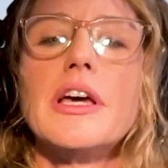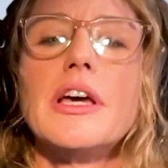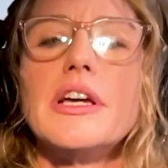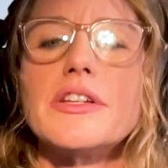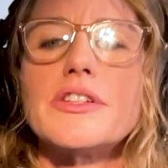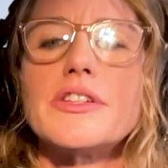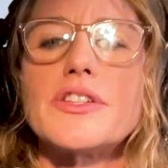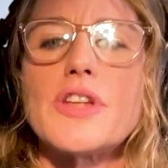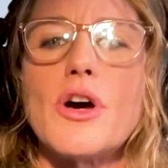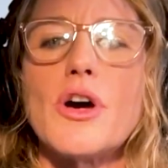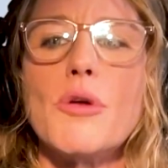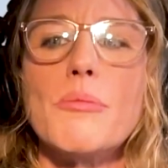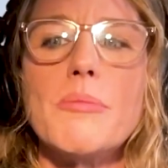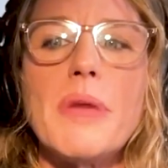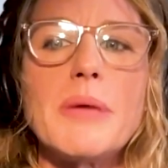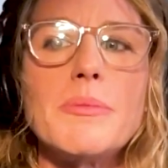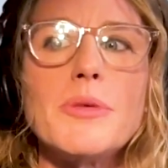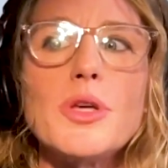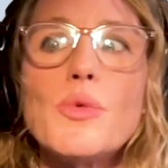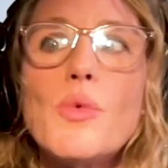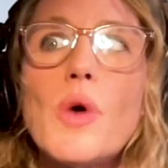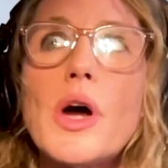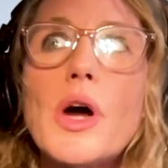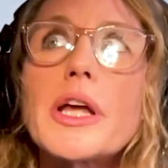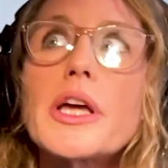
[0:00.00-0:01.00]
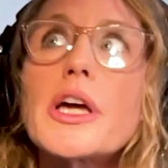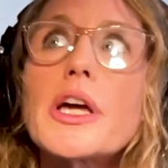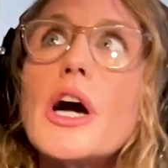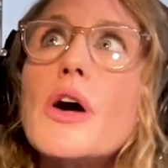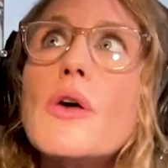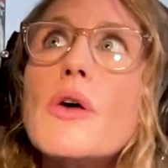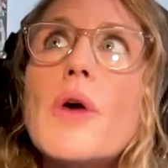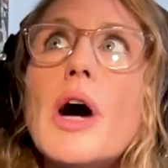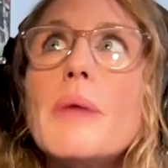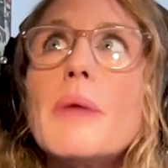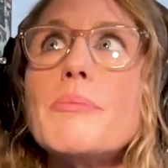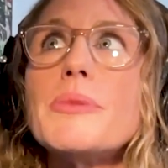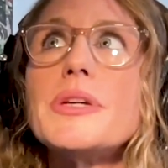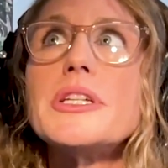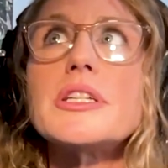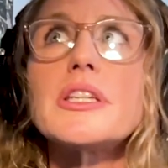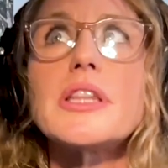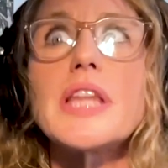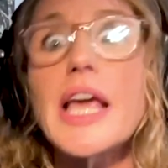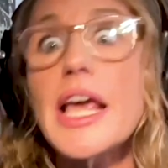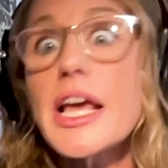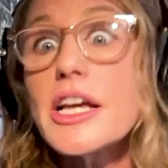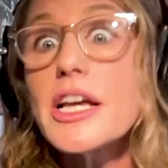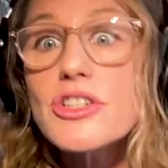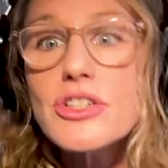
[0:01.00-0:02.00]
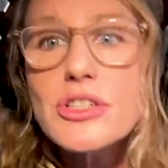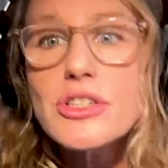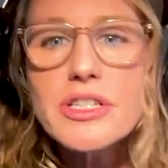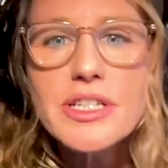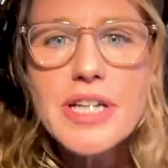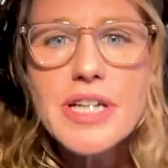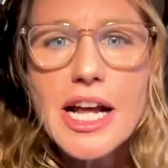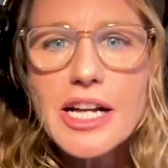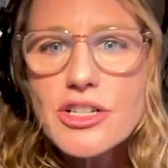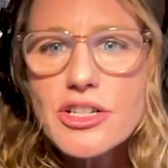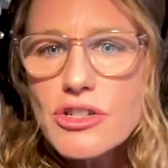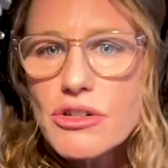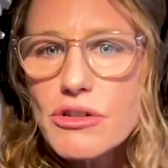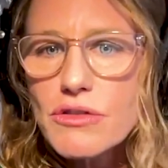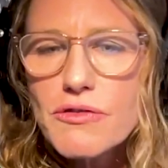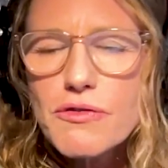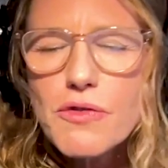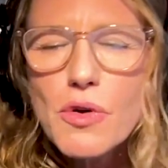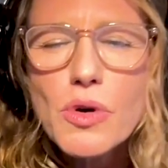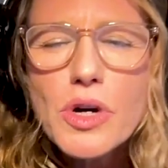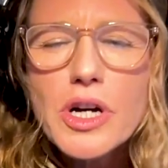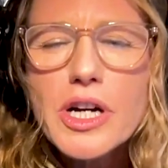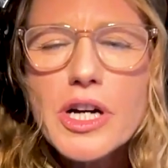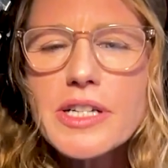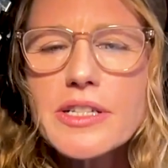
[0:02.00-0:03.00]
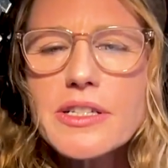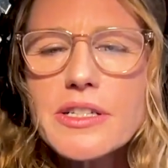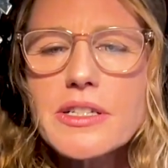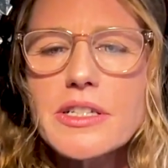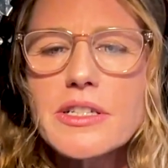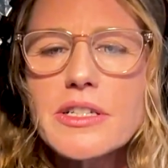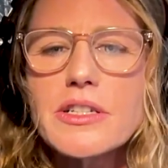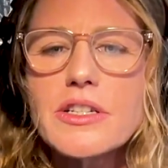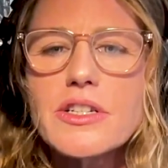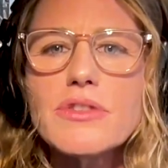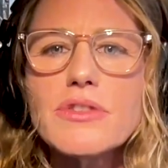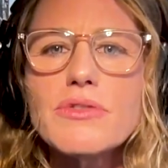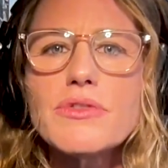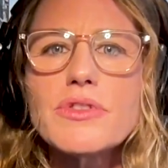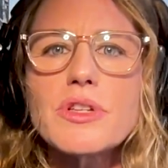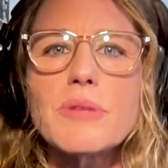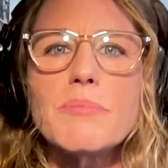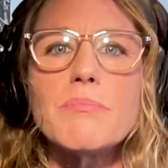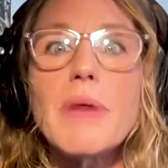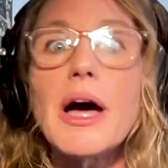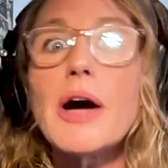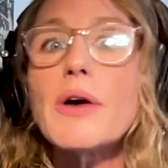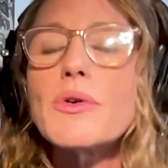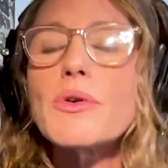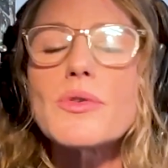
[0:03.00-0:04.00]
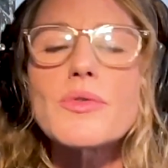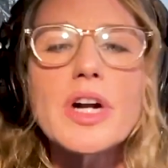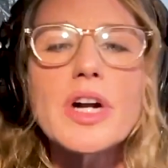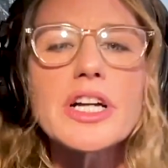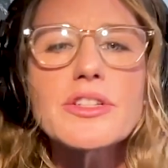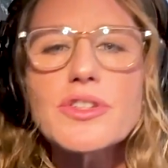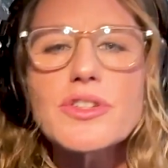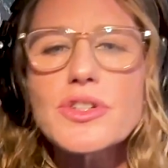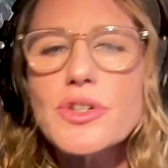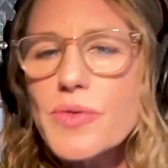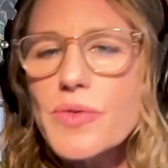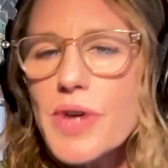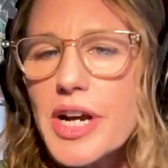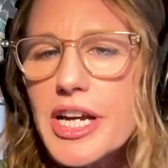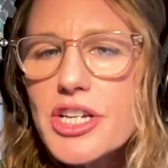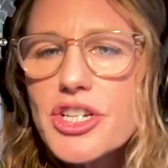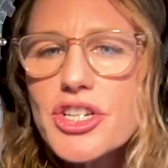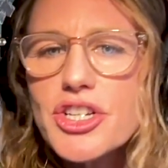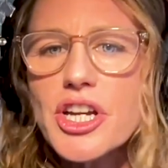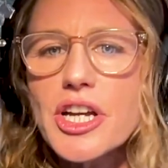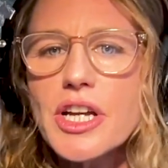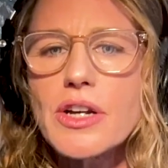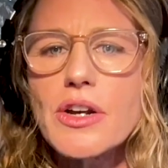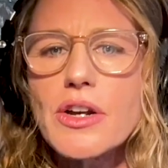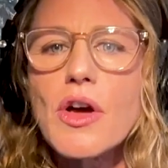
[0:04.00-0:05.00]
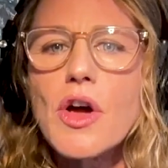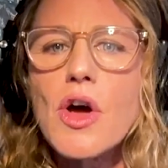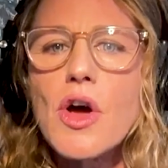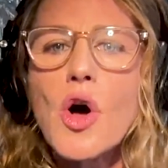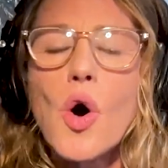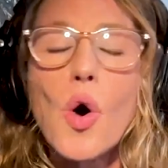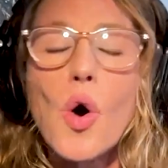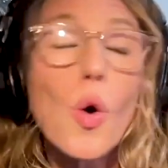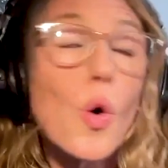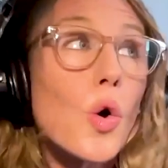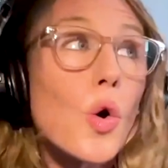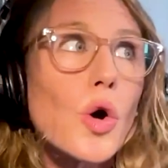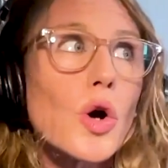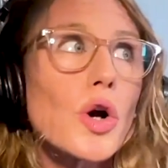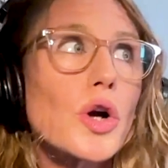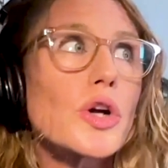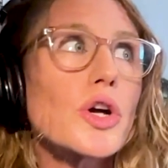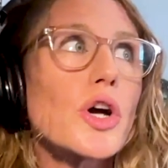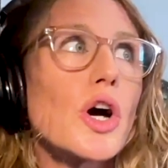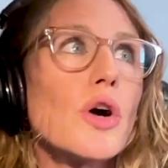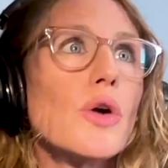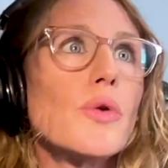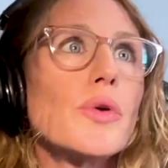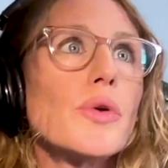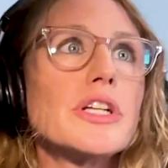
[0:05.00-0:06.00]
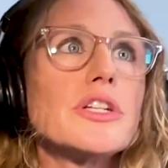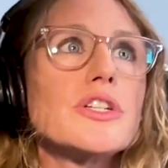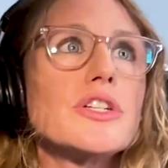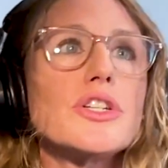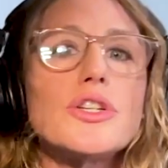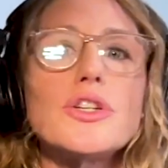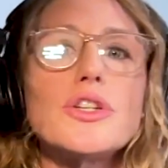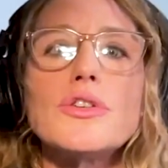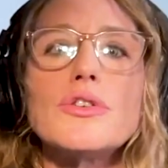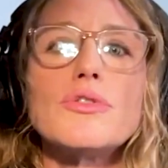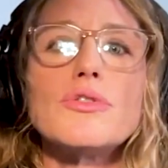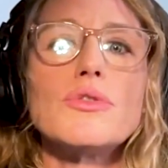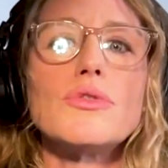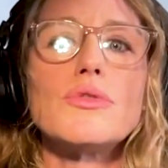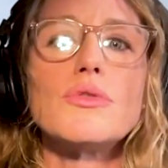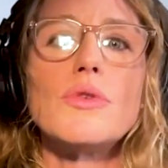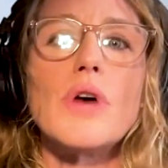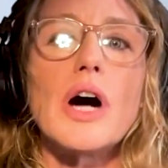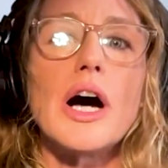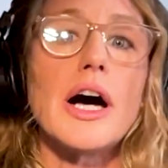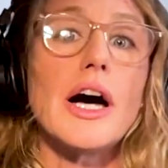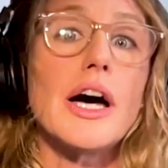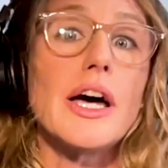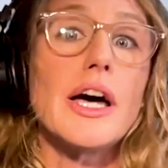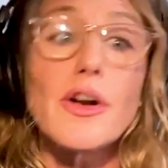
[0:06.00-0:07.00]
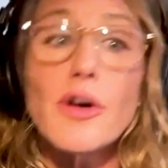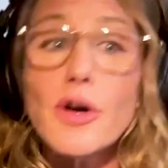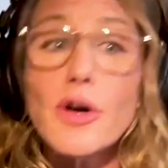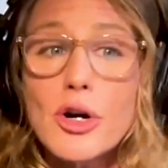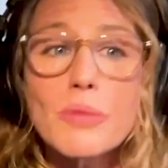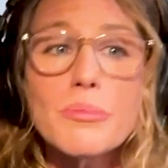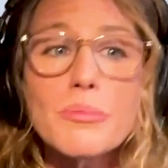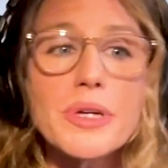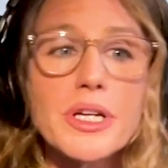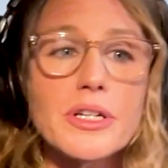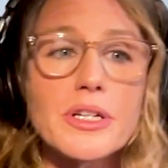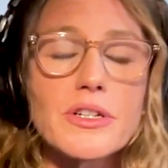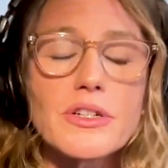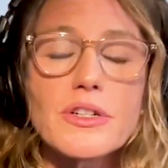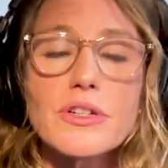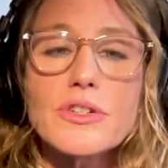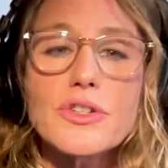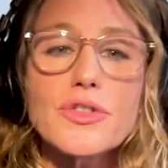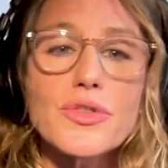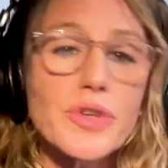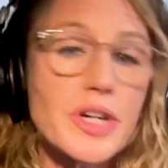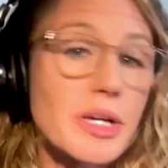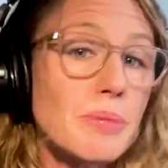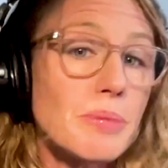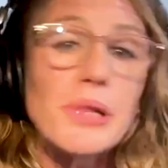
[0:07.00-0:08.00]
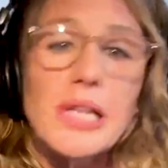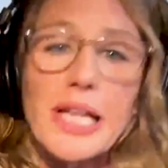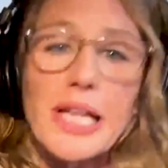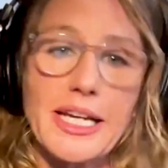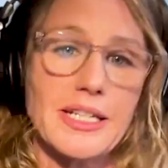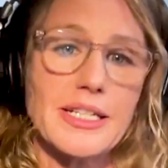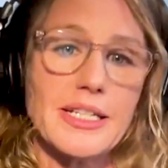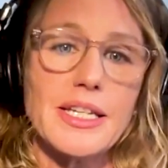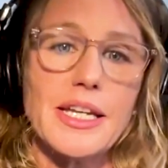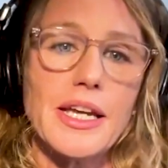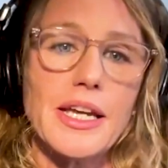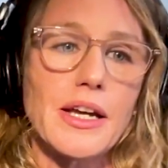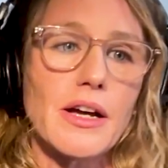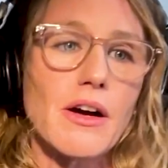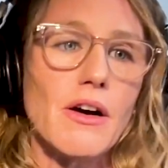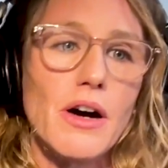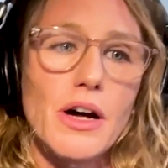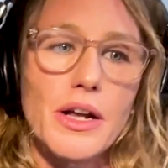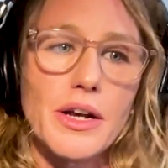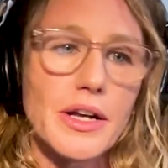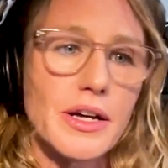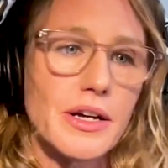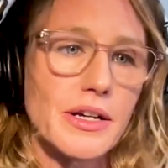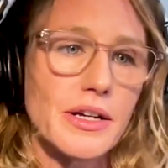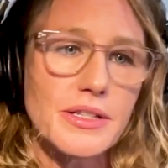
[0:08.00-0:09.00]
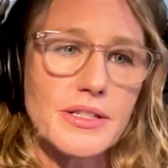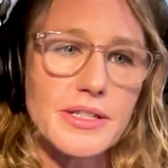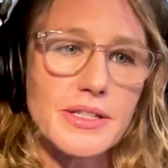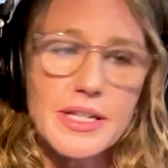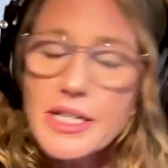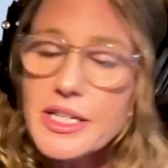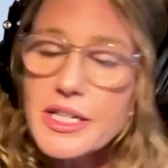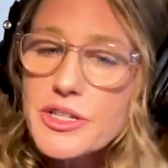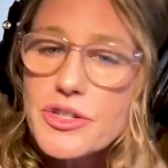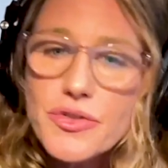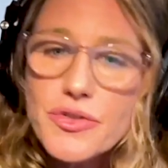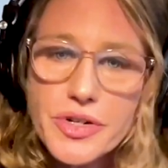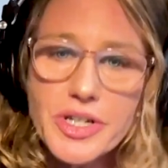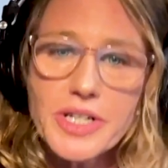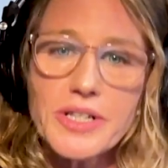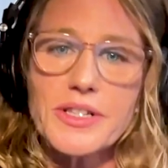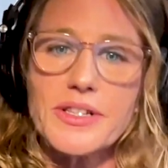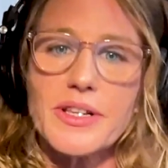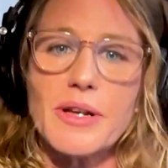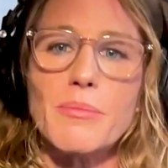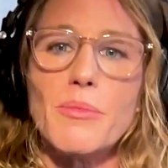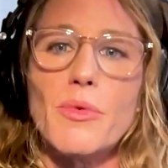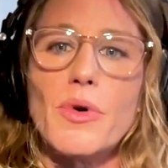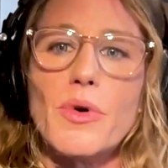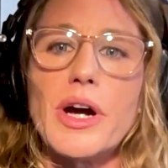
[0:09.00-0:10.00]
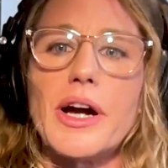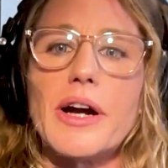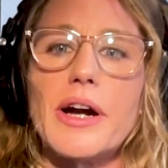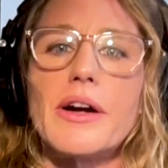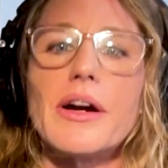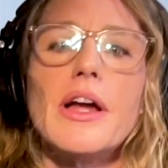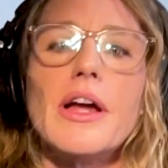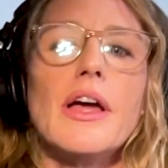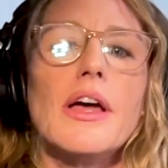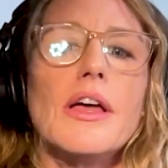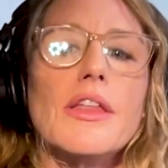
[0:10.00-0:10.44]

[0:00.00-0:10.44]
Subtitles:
So maybe you want to go up into the Angeles National Forest and do some mountain restoration, or go into an urban tree planting on a city street somewhere.